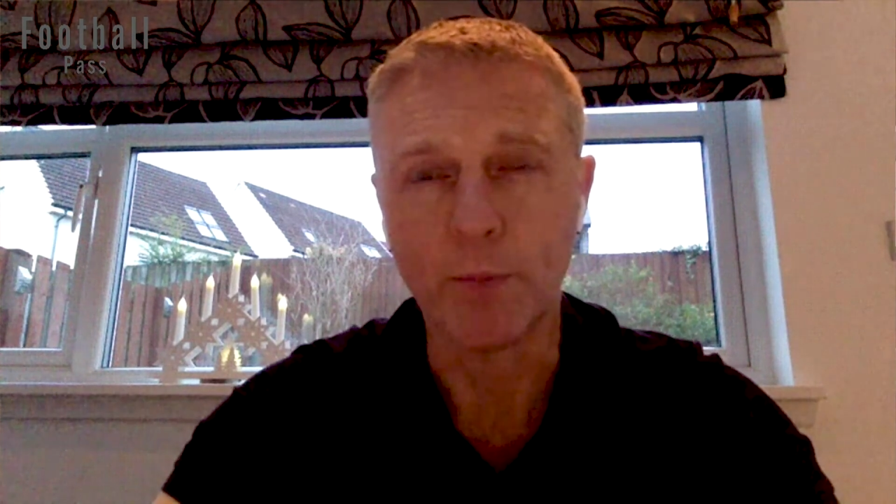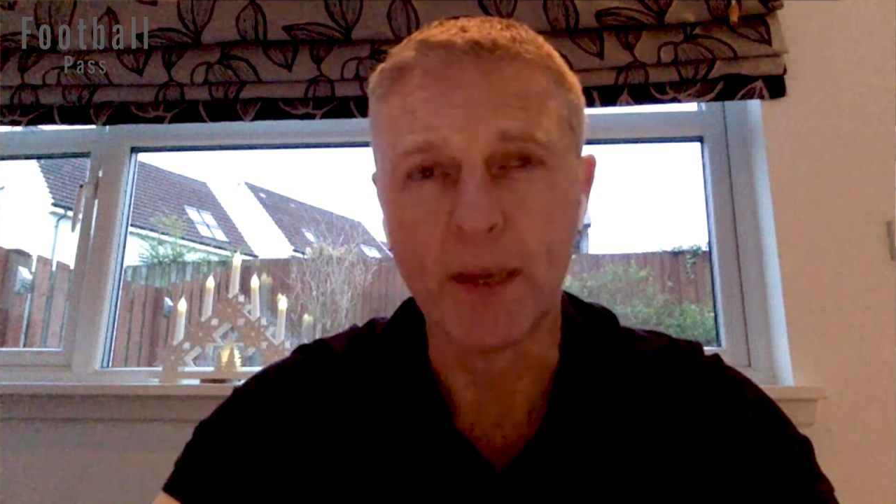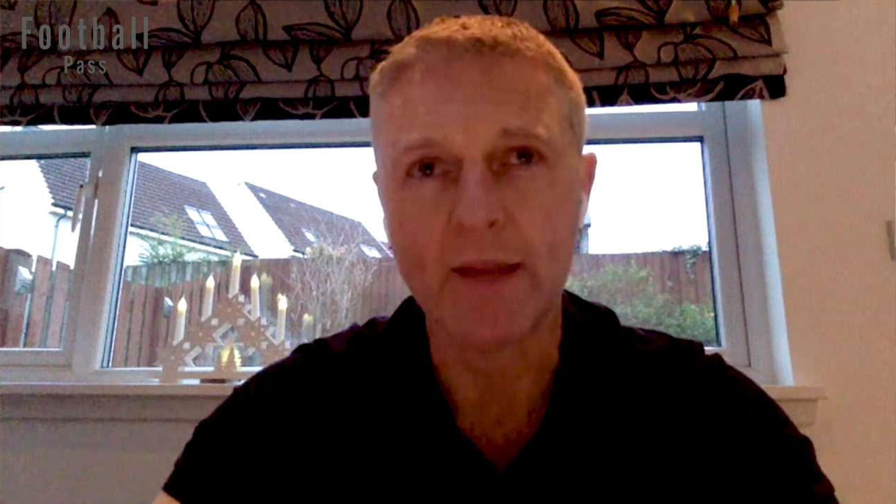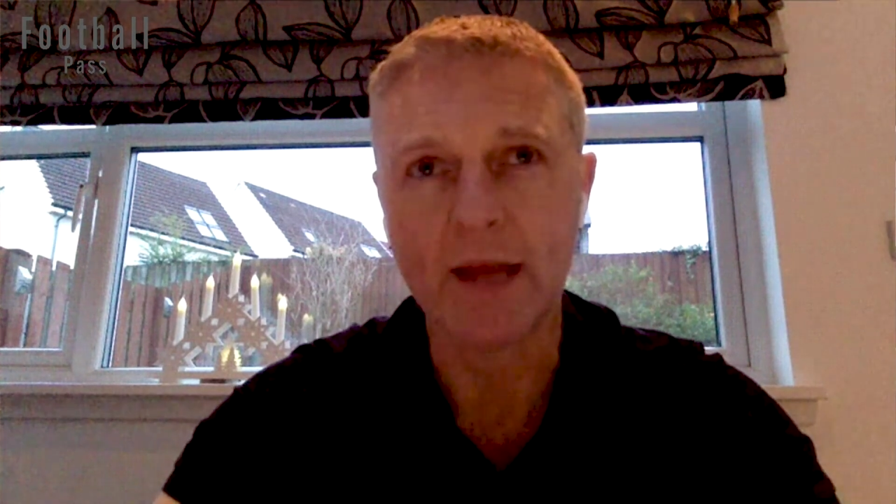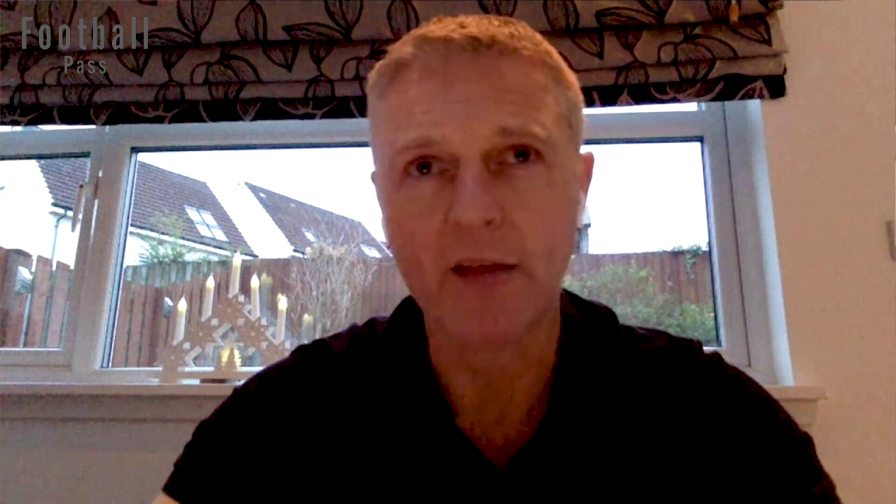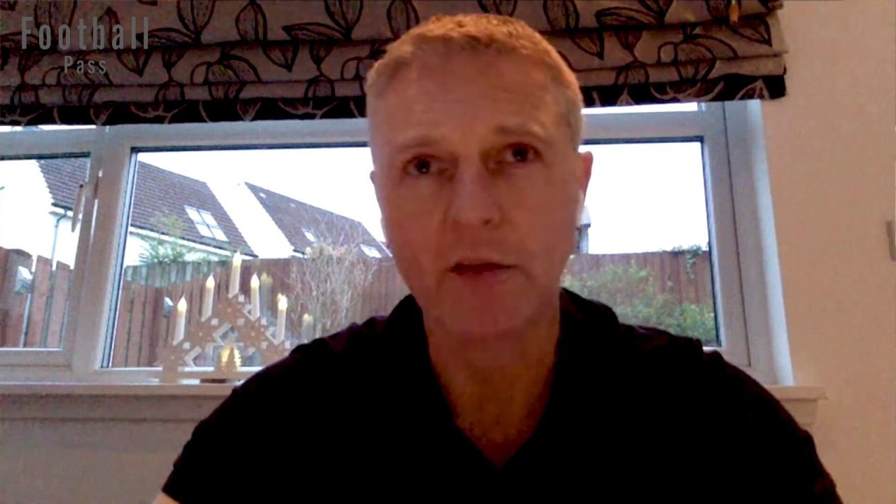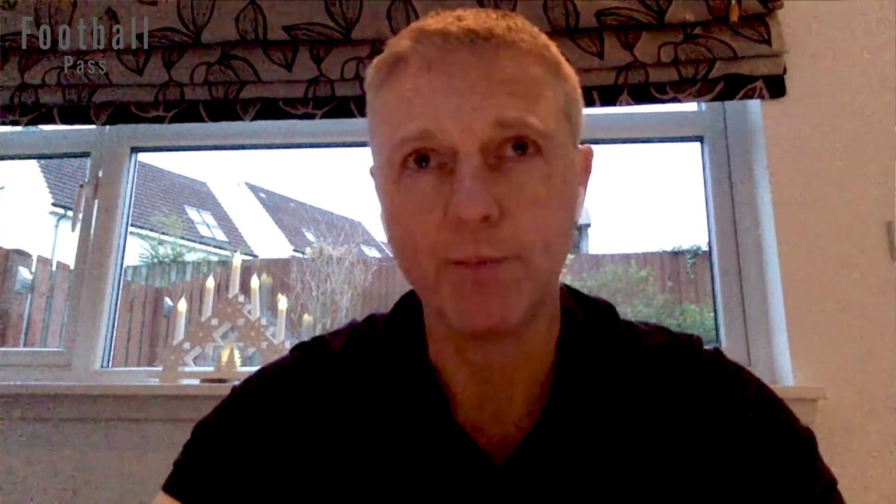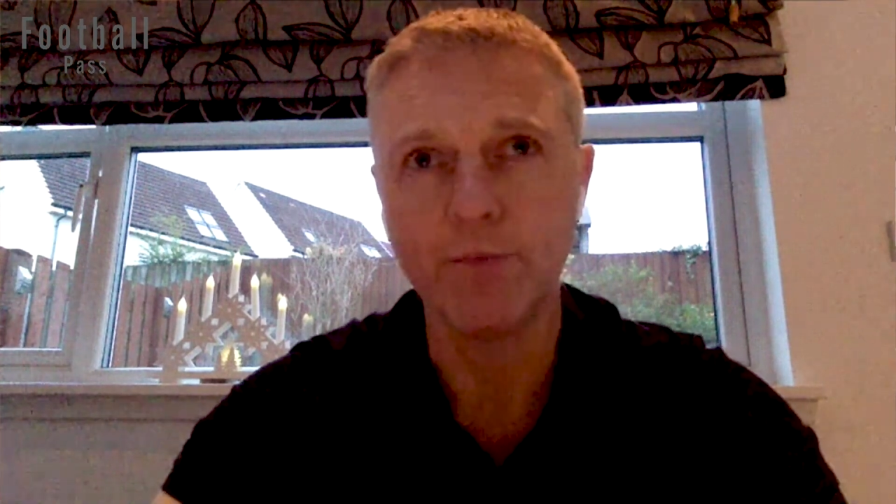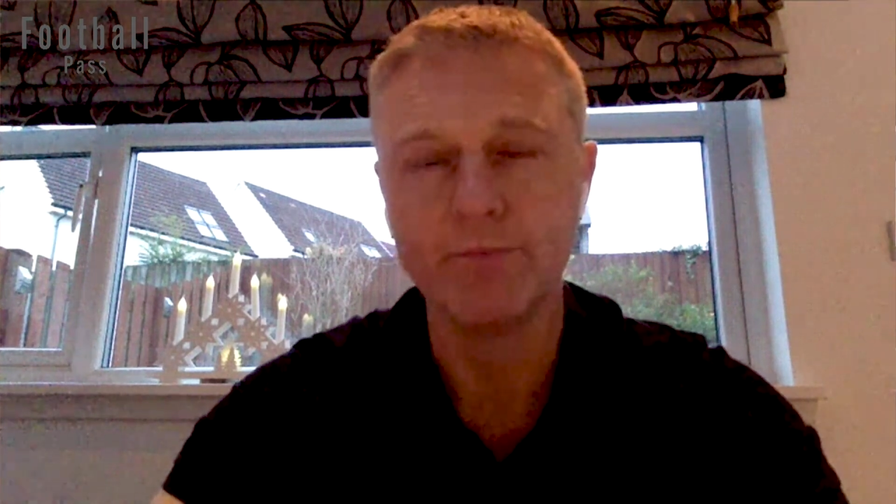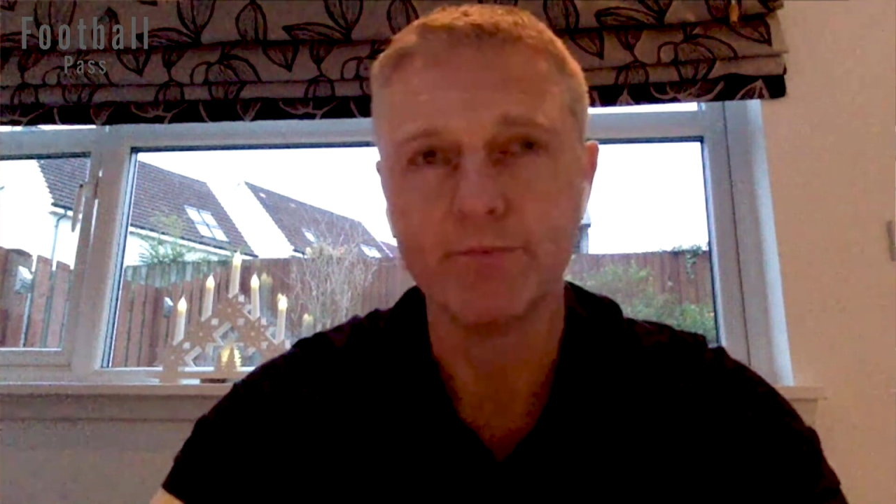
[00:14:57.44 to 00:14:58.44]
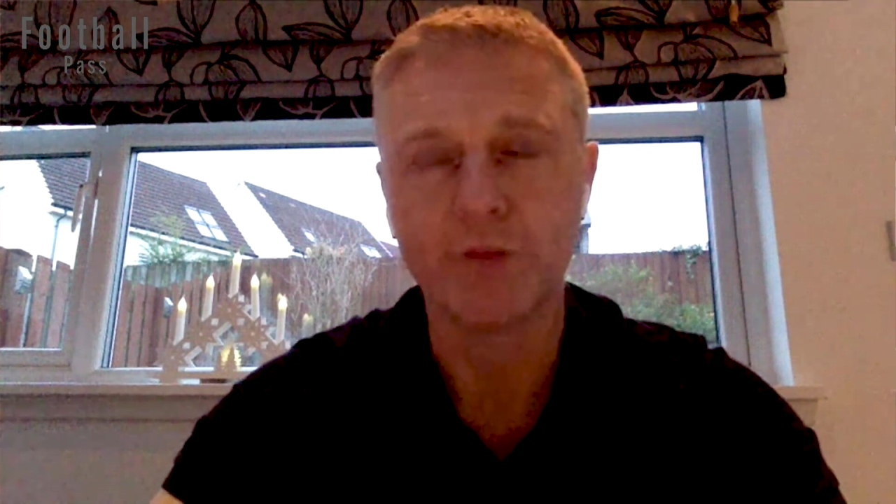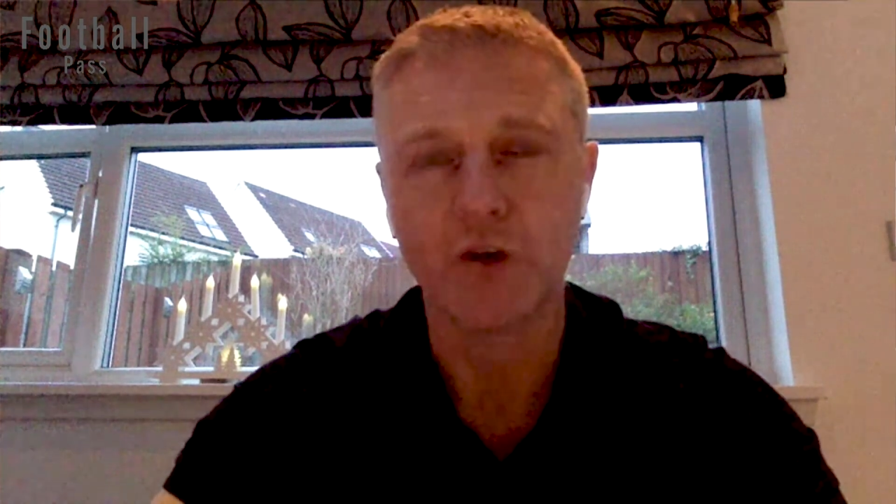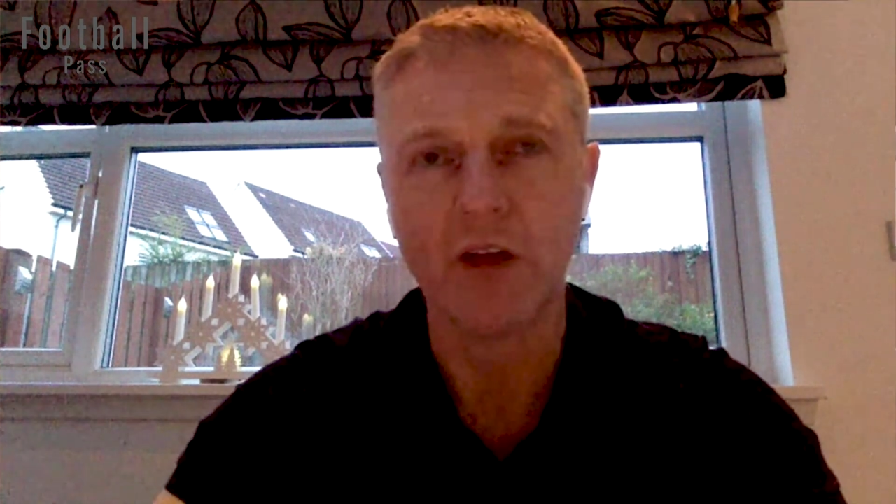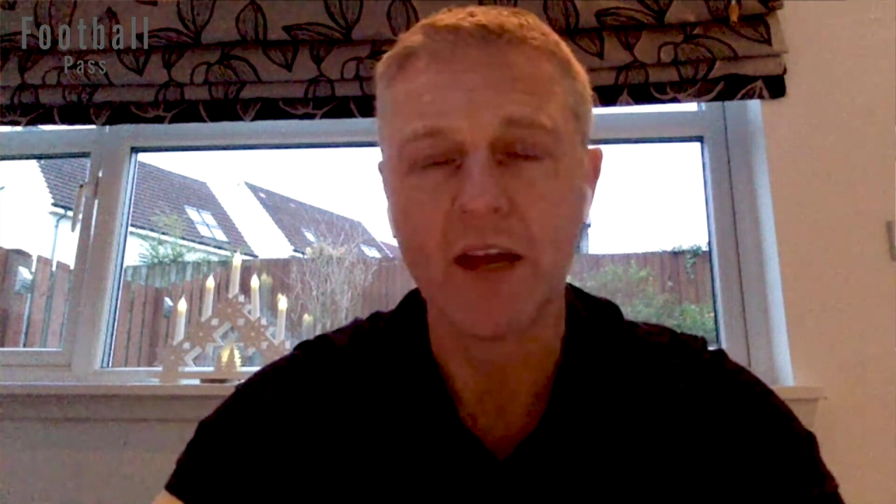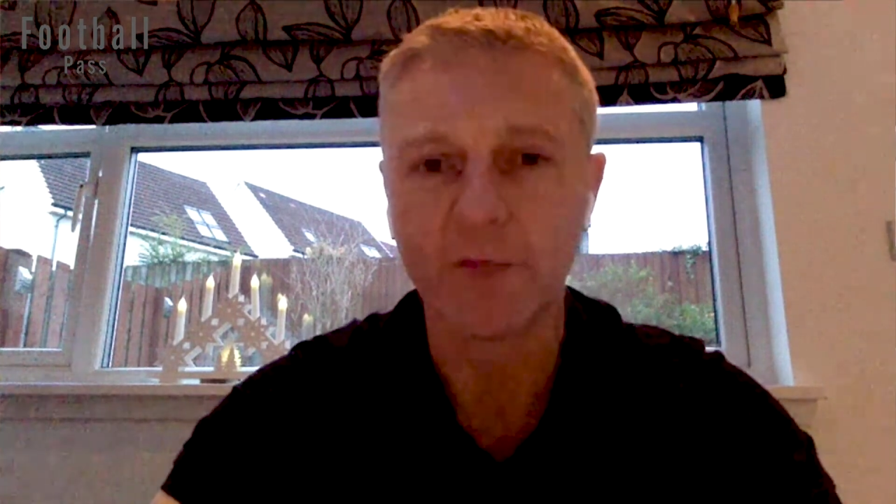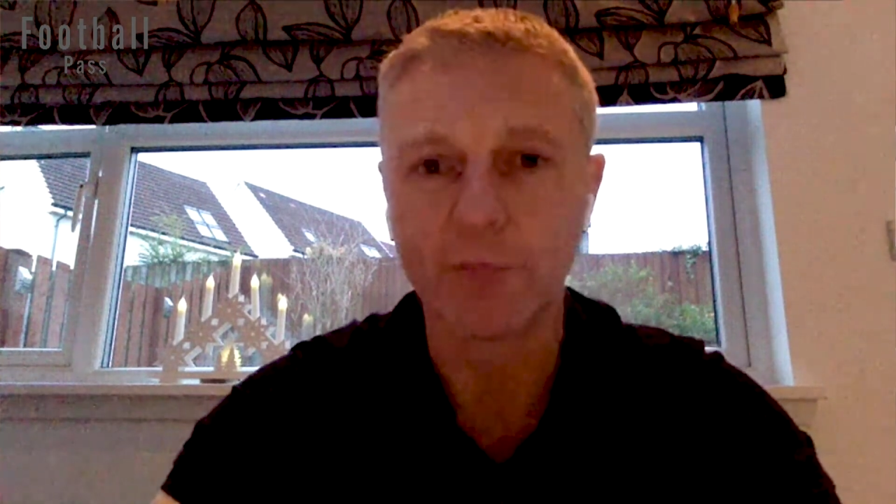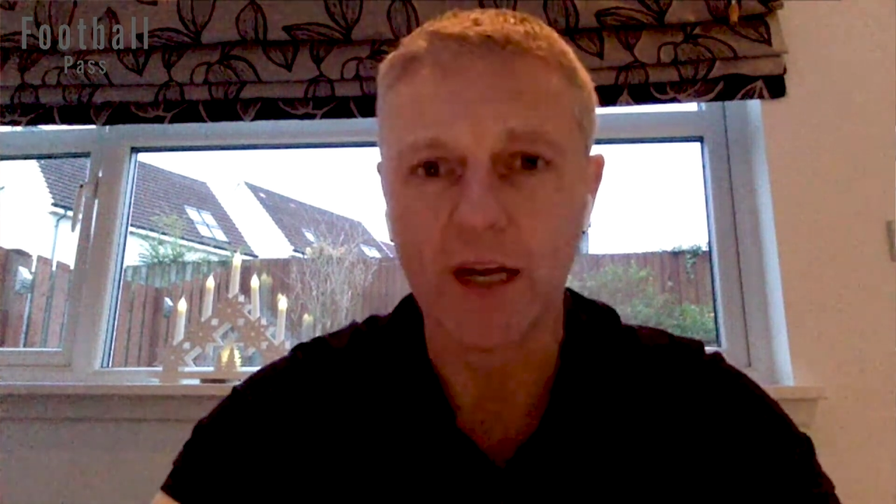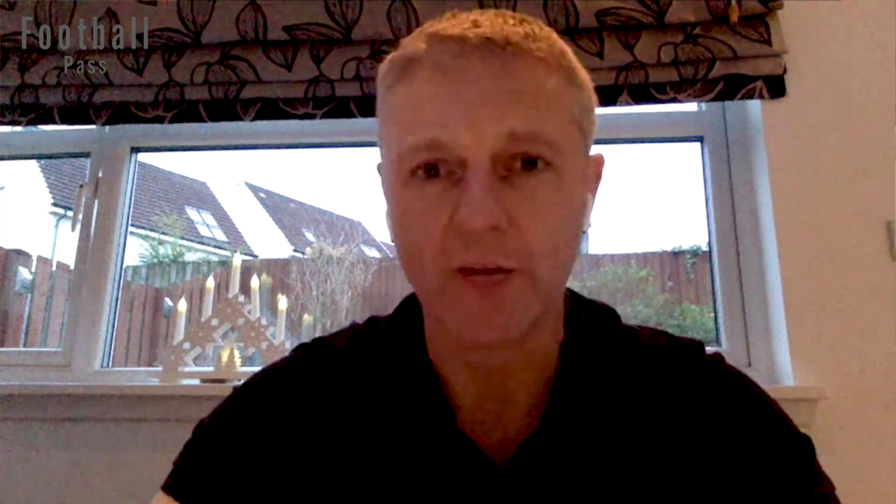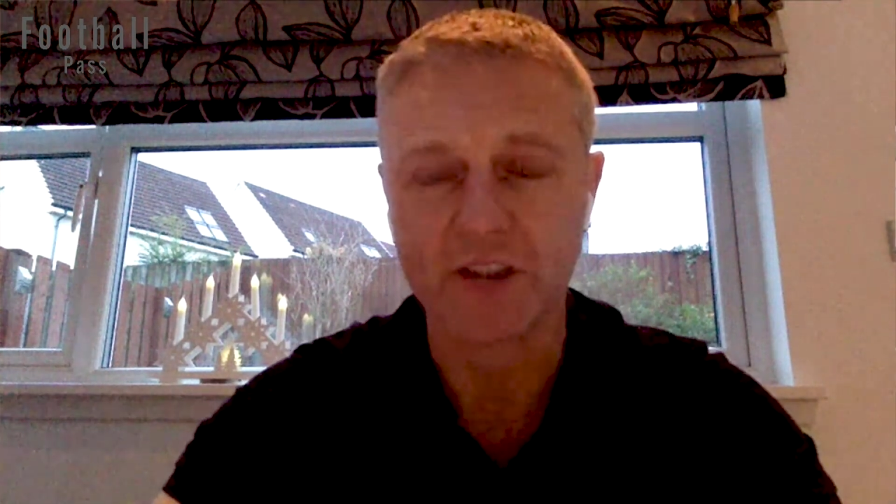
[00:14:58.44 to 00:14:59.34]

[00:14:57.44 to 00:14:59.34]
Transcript: being that creative player